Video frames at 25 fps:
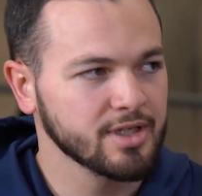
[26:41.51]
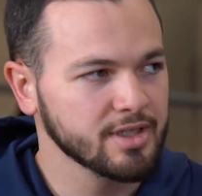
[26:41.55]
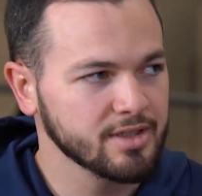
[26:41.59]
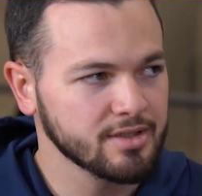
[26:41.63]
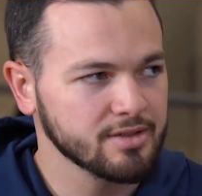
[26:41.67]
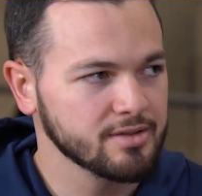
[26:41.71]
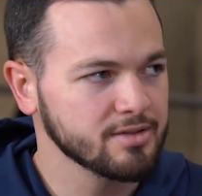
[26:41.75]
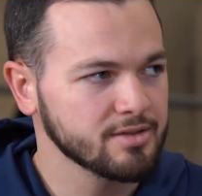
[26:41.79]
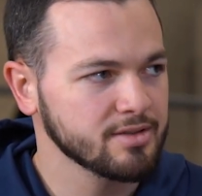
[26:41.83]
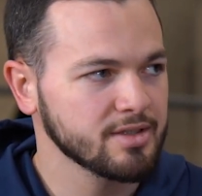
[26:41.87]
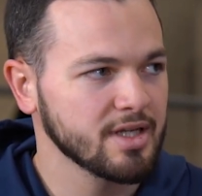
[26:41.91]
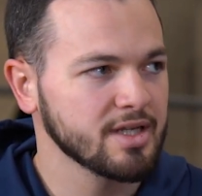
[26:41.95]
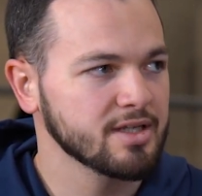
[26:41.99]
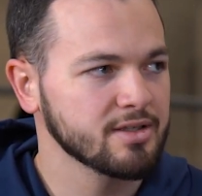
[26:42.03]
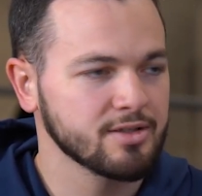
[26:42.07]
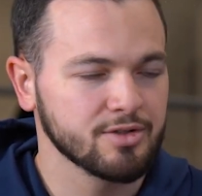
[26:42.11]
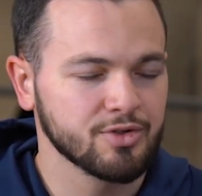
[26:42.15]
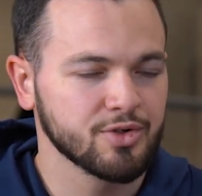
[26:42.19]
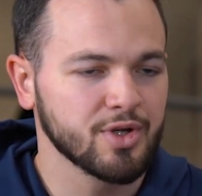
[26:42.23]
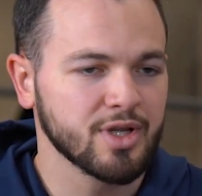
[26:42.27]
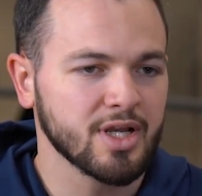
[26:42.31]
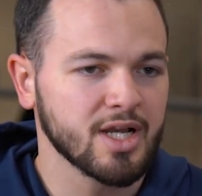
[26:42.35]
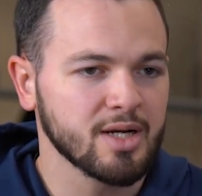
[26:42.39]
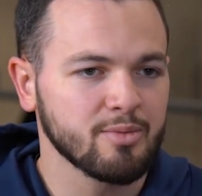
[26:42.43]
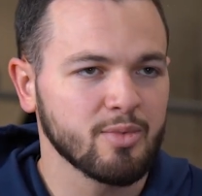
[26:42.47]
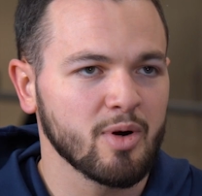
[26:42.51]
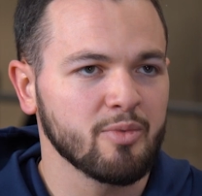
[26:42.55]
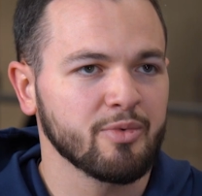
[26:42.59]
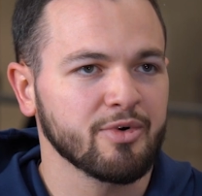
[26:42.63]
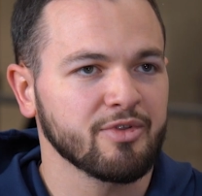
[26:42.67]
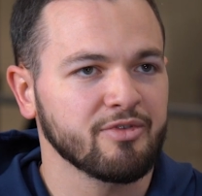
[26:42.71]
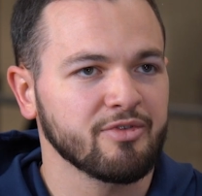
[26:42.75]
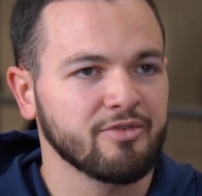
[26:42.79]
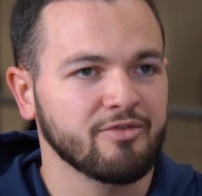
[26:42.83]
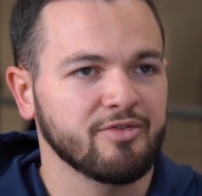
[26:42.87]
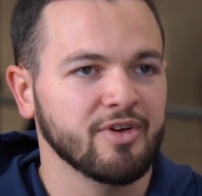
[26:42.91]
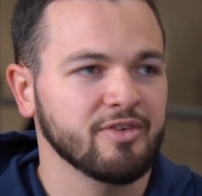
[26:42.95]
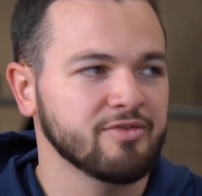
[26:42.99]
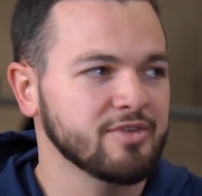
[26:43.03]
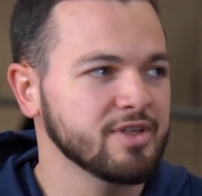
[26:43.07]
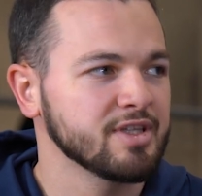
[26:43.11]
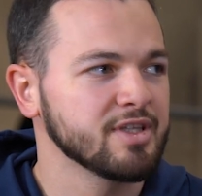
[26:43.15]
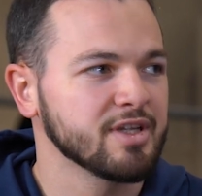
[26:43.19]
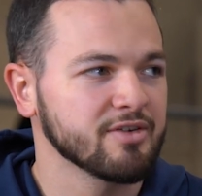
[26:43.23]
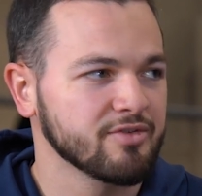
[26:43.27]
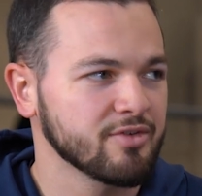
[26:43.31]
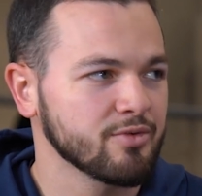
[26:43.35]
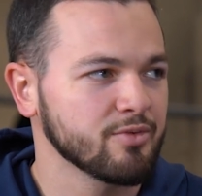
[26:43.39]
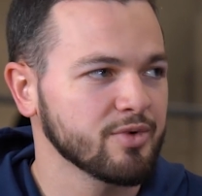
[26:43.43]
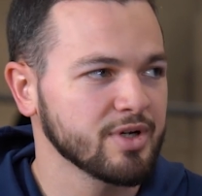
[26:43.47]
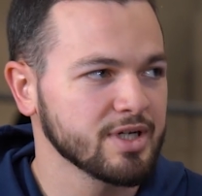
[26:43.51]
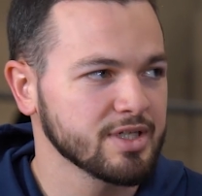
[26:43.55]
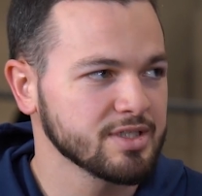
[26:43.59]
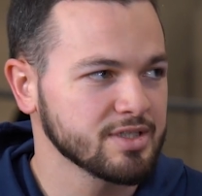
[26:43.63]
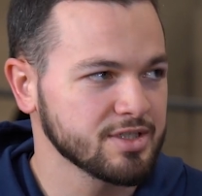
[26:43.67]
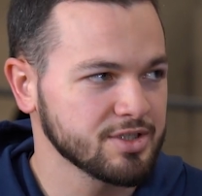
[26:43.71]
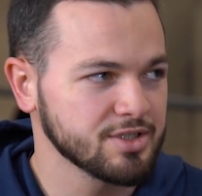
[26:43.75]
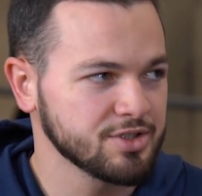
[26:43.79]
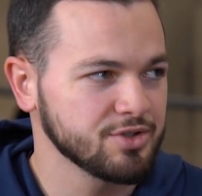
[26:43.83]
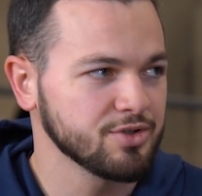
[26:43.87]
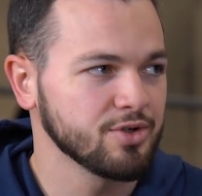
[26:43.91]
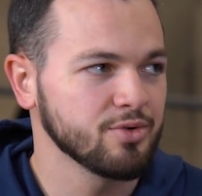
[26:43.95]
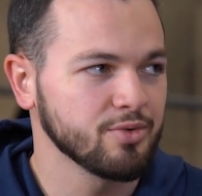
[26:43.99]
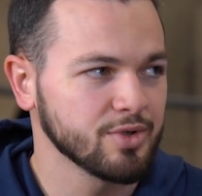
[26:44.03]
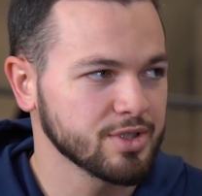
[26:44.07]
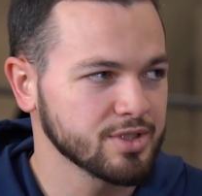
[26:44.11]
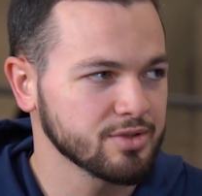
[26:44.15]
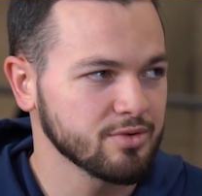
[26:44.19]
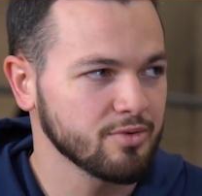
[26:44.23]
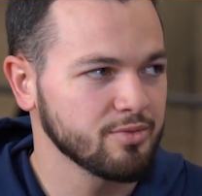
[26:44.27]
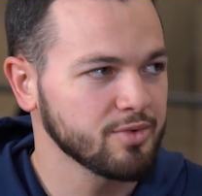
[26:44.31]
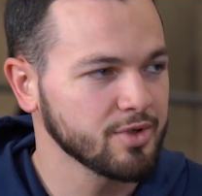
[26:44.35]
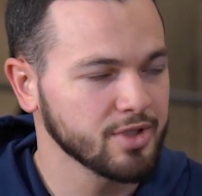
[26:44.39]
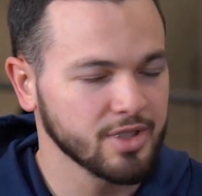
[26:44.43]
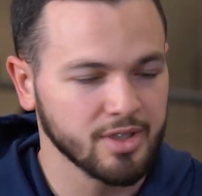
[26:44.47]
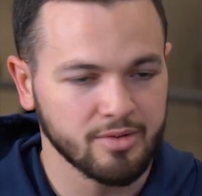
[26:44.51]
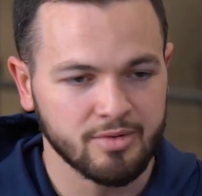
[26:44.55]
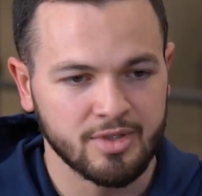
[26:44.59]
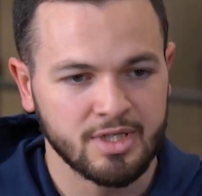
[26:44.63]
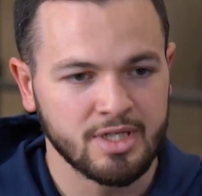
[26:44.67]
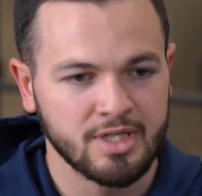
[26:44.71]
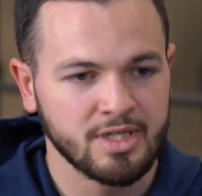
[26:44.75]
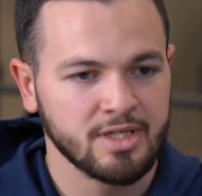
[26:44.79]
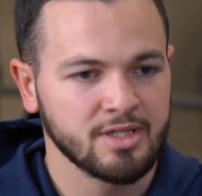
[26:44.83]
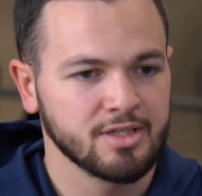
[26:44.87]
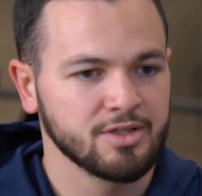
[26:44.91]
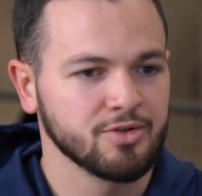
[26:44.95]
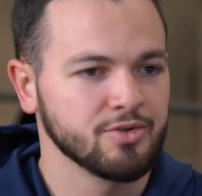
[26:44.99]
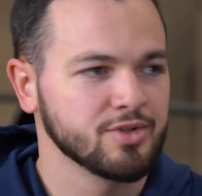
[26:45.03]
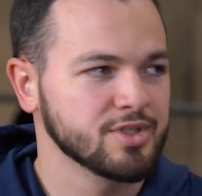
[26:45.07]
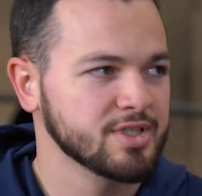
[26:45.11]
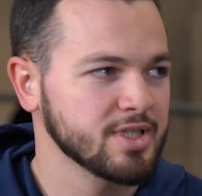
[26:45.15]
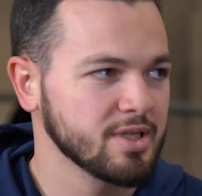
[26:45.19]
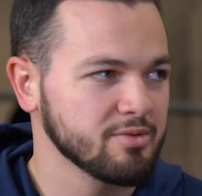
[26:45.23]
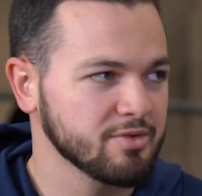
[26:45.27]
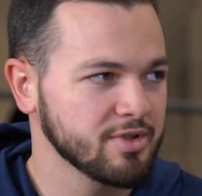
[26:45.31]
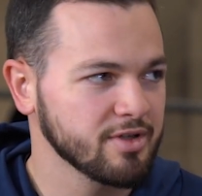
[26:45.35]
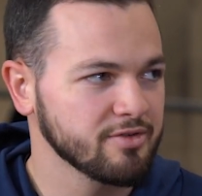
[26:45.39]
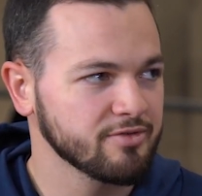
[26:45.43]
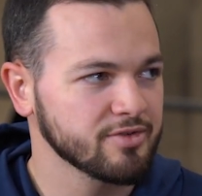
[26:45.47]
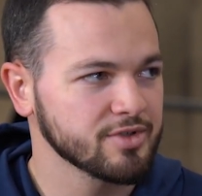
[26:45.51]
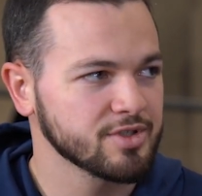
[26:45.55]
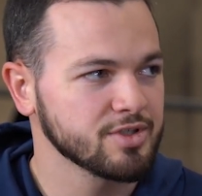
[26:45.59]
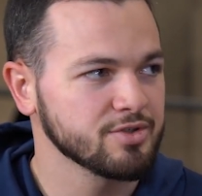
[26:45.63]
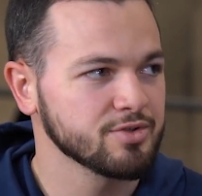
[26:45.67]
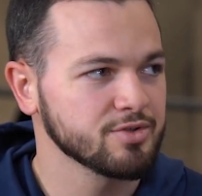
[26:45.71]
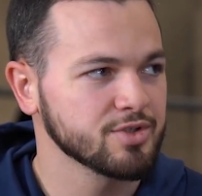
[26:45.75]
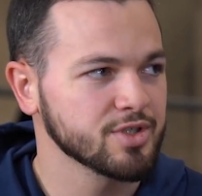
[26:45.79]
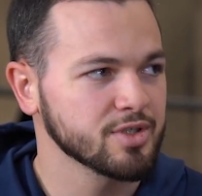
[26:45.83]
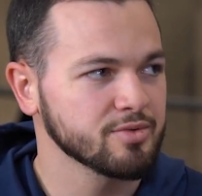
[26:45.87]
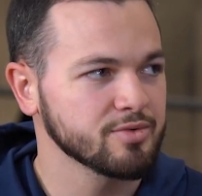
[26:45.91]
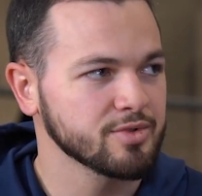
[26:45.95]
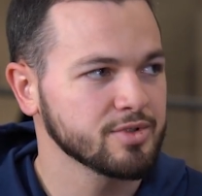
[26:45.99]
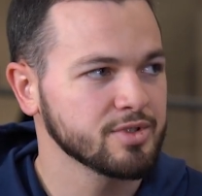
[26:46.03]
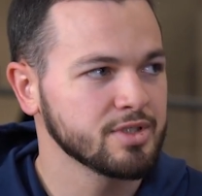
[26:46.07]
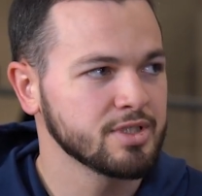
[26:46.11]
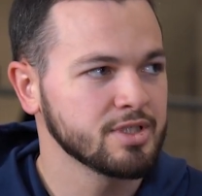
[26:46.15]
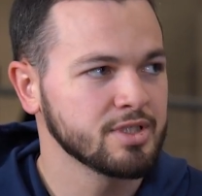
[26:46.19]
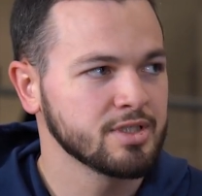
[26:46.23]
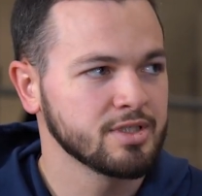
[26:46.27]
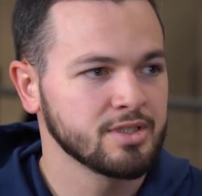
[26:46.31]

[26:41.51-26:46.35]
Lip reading: Like you can come up with 50 different ways to shoot a 1 dribble pull-up. Do the same thing for 2 dribble.